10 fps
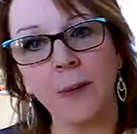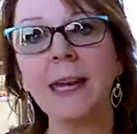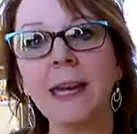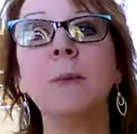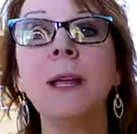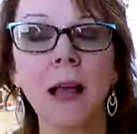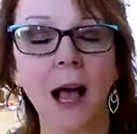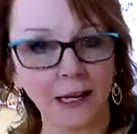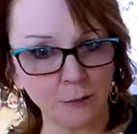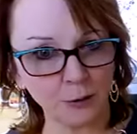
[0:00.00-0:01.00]
I can be
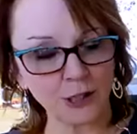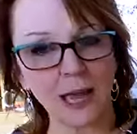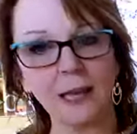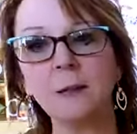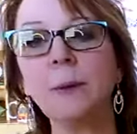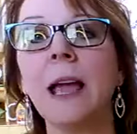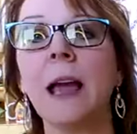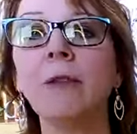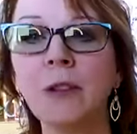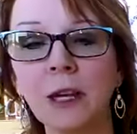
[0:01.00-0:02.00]
I can pretend to be
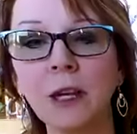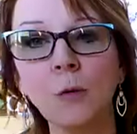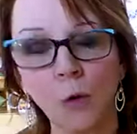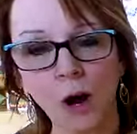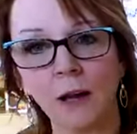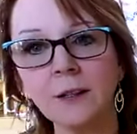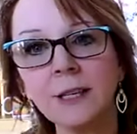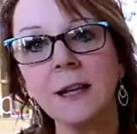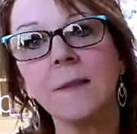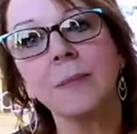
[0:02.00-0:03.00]
everything you want.
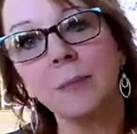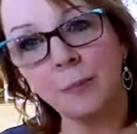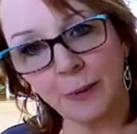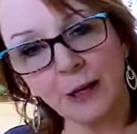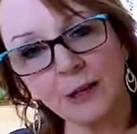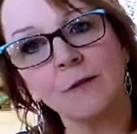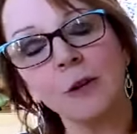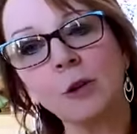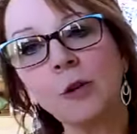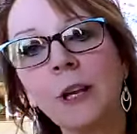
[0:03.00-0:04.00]
Because if
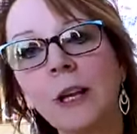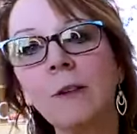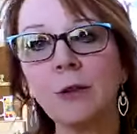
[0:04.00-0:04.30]
you're looking